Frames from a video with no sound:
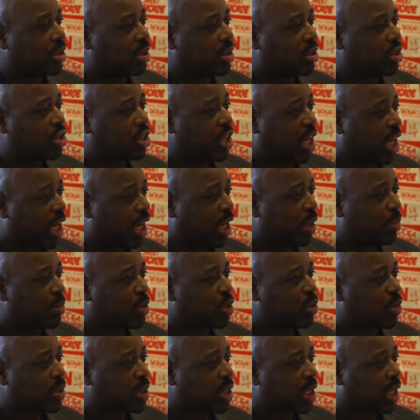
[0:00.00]

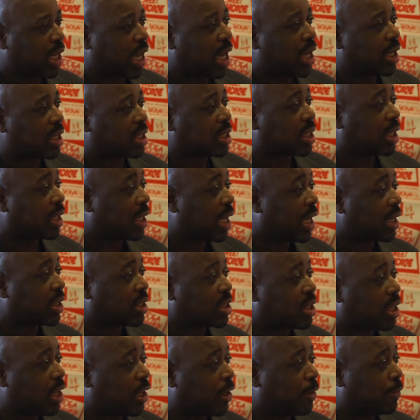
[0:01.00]
James was a kind of
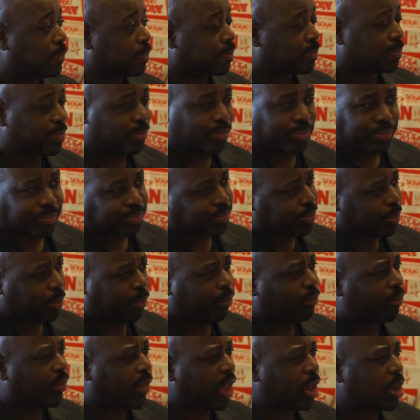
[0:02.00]
selector.
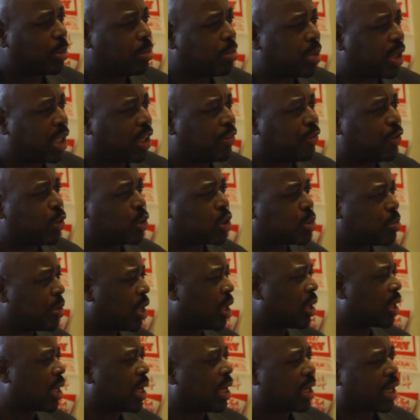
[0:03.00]
Beef used to
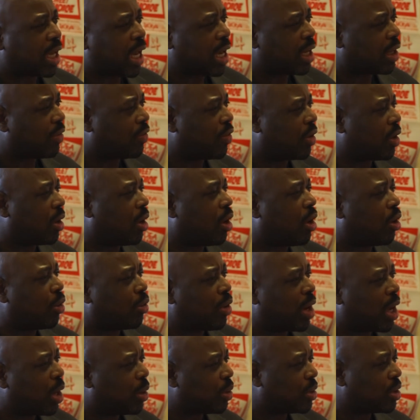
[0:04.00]
be a kind of
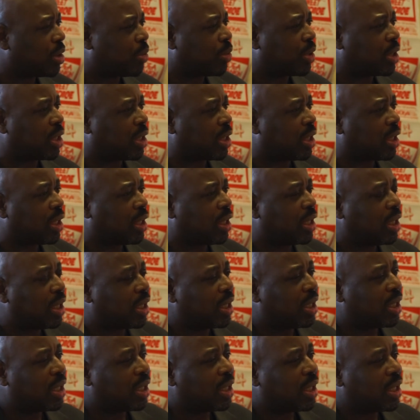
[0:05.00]
all-rounder
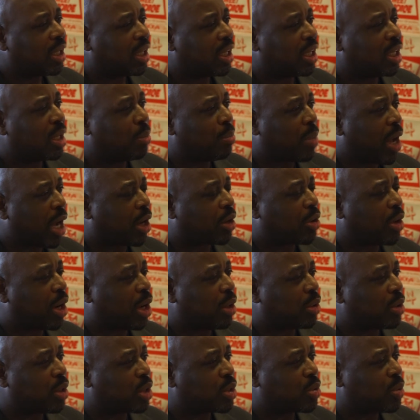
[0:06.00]
in the
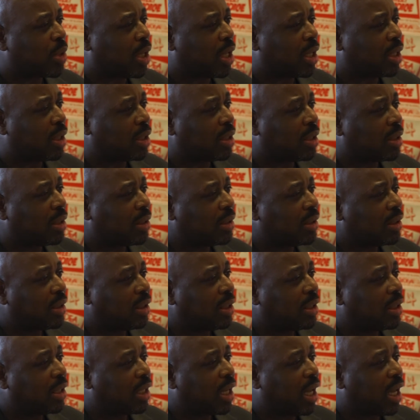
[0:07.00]
background as well.
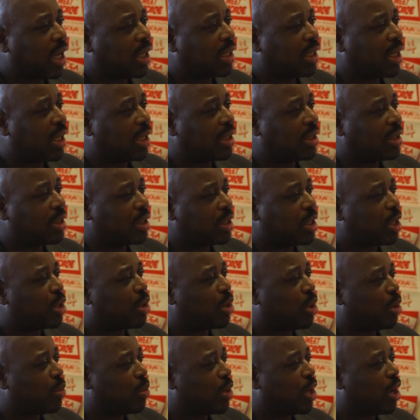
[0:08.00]
And then,
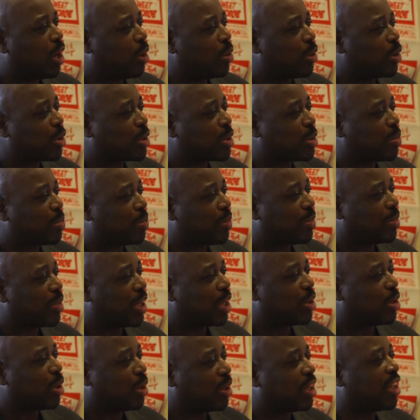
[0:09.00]
we all used to,
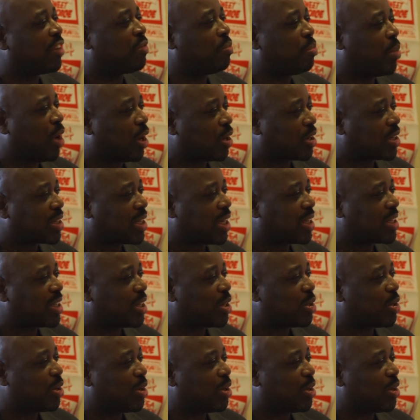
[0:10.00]
lift boxes, as